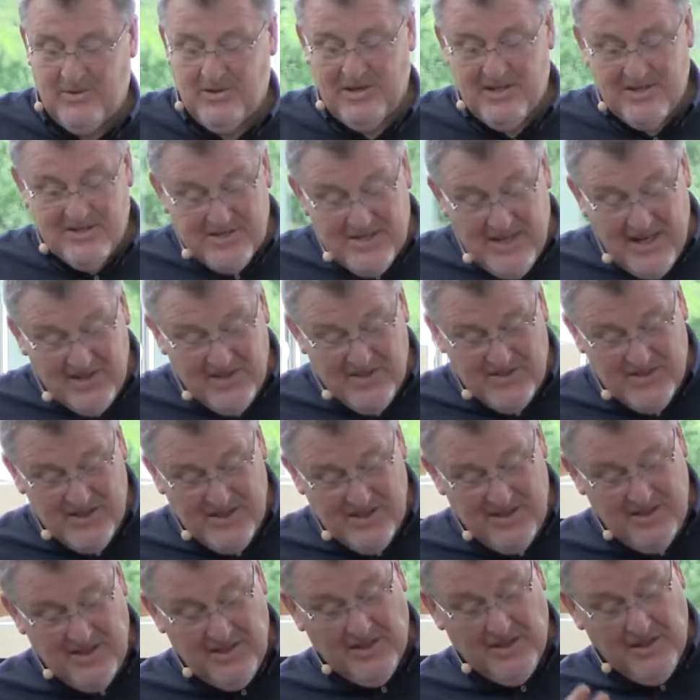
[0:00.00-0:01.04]
Our
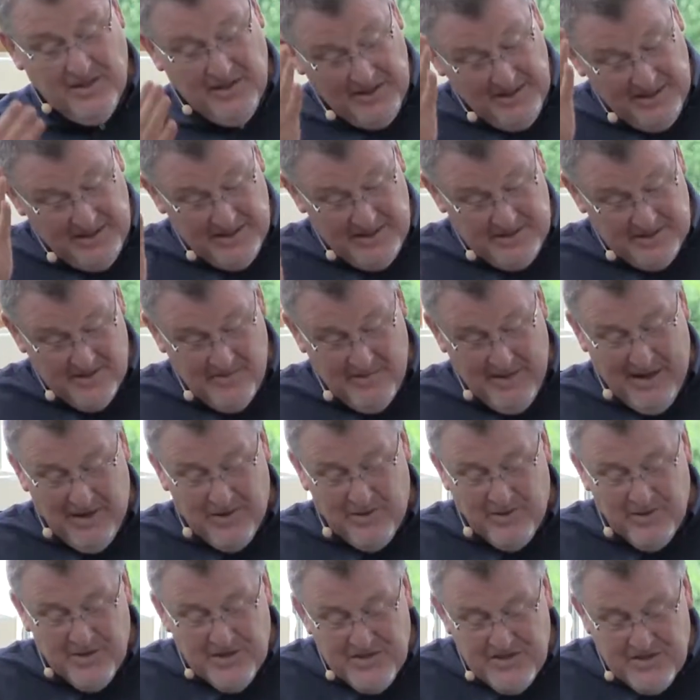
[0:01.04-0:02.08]
discussion is
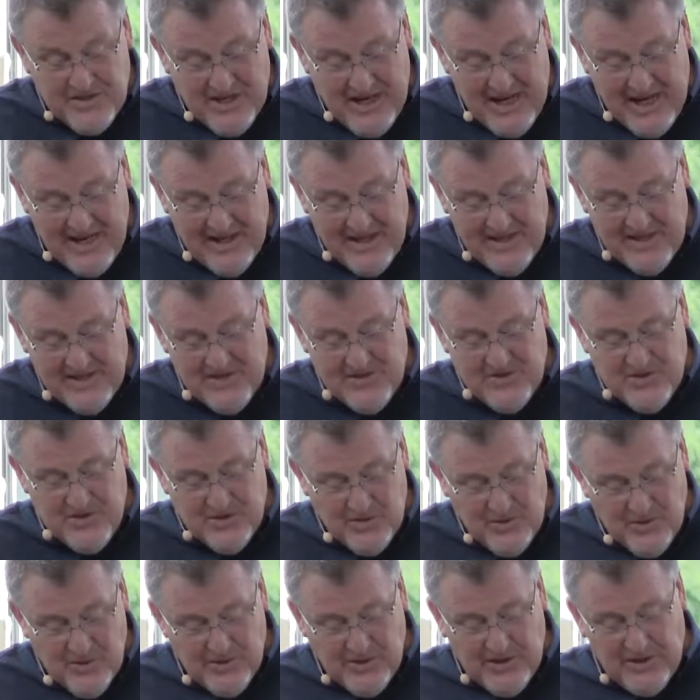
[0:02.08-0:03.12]
about Christianity's
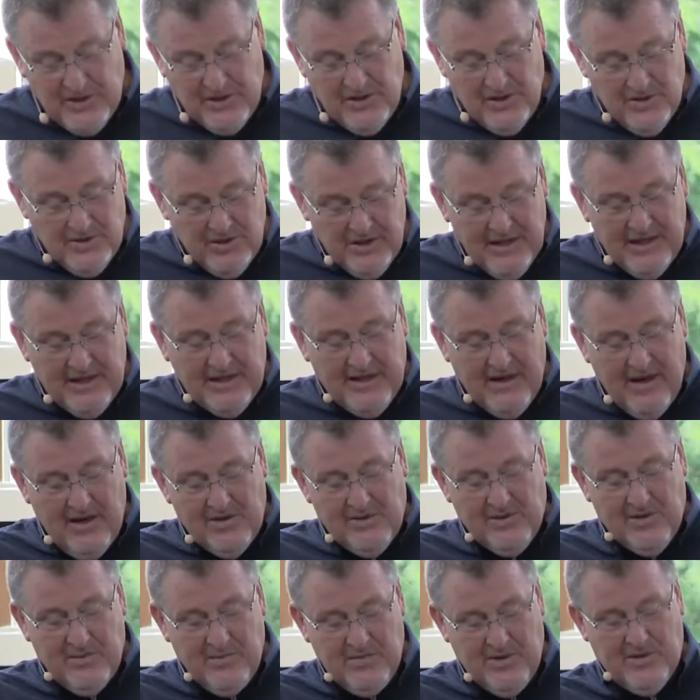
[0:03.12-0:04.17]
unique
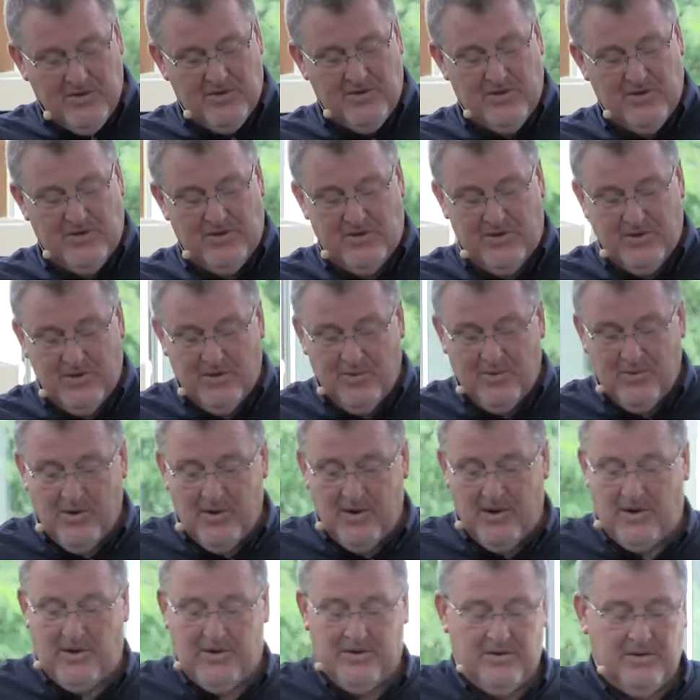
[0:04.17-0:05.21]
contribution to the
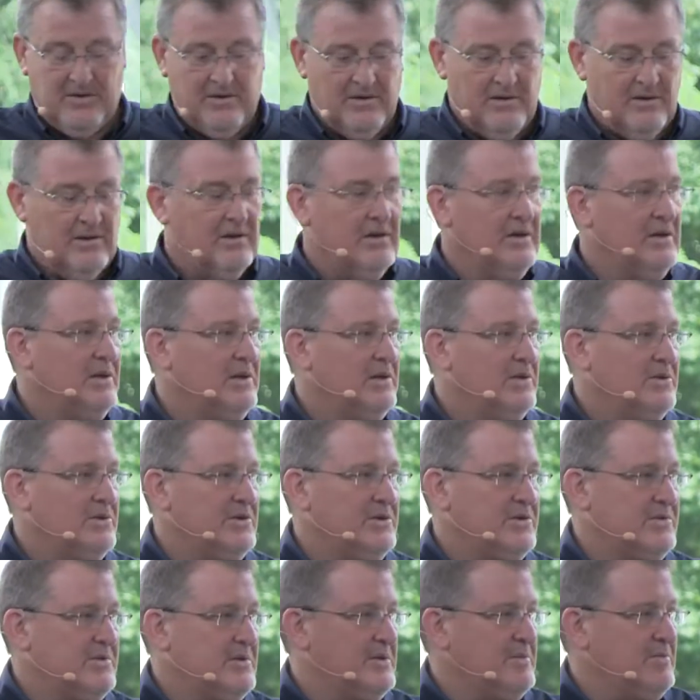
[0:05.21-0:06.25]
world.
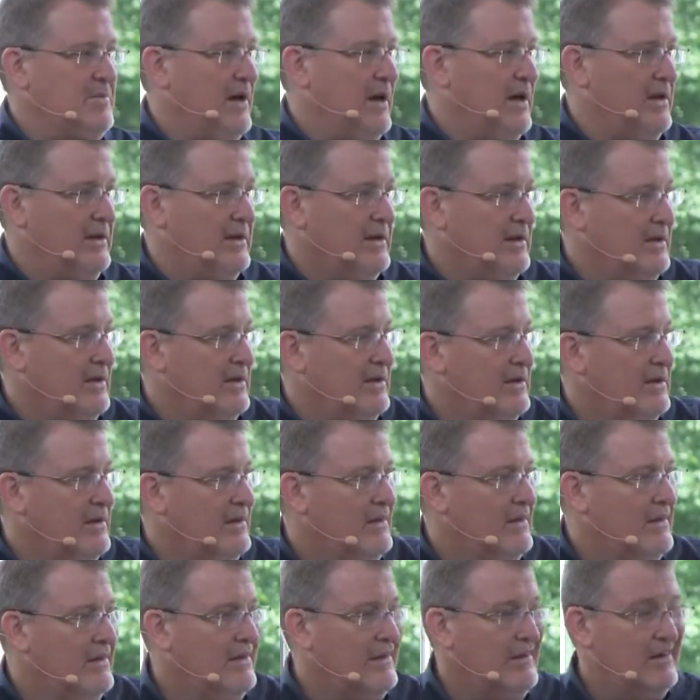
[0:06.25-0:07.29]
Lewis responded,
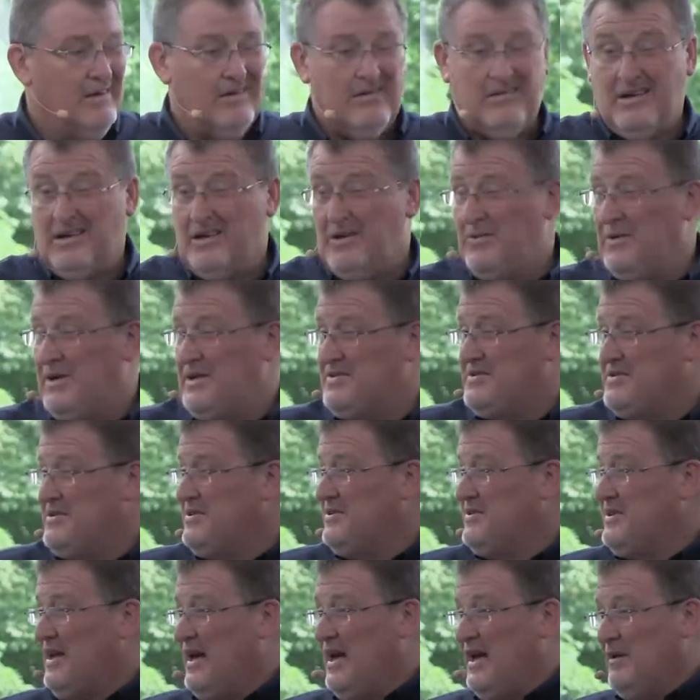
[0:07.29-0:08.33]
well, you're wasting
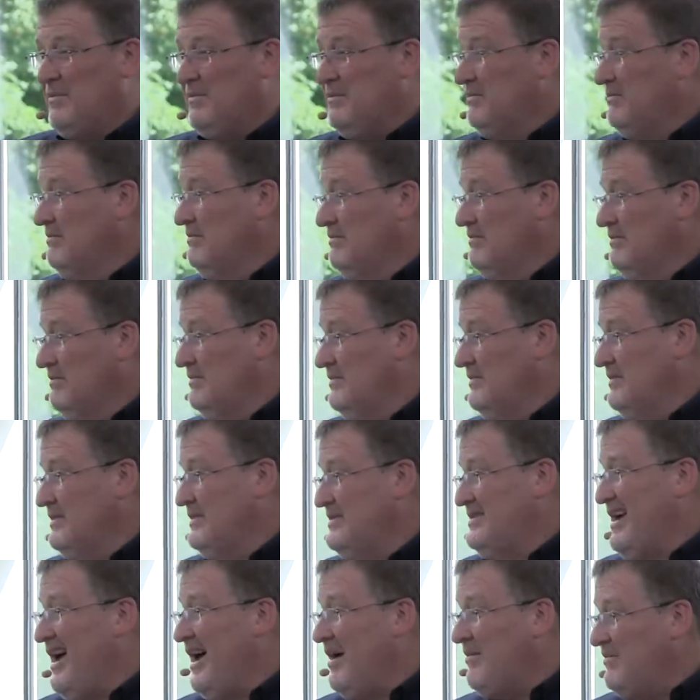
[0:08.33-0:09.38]
your time.
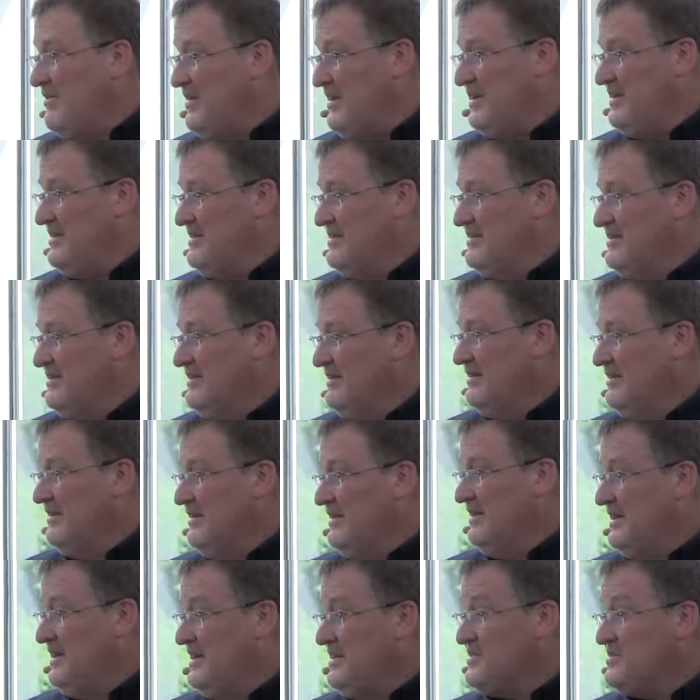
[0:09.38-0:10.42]
It's obvious.
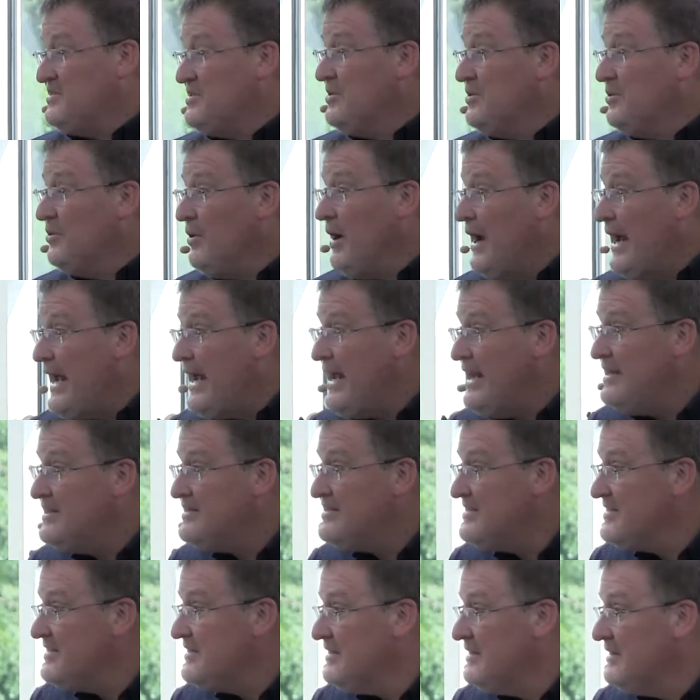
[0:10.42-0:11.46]
It's
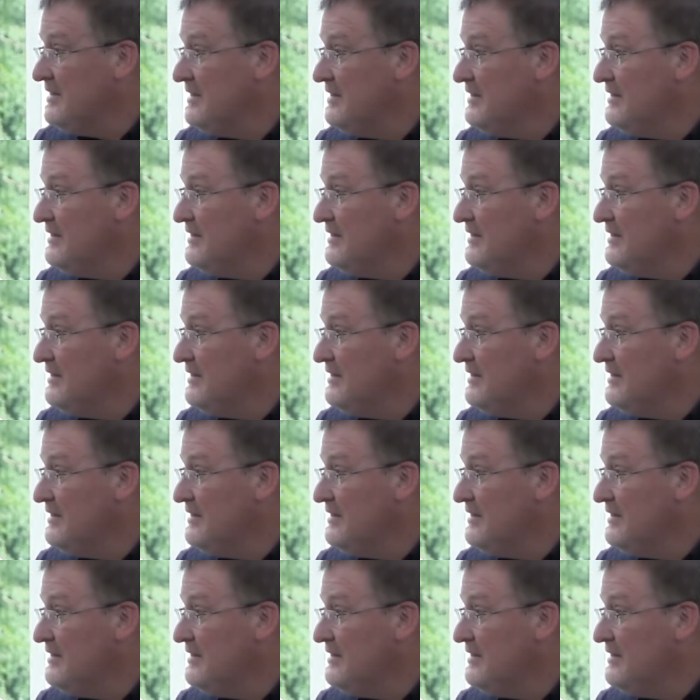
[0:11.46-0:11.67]
grace.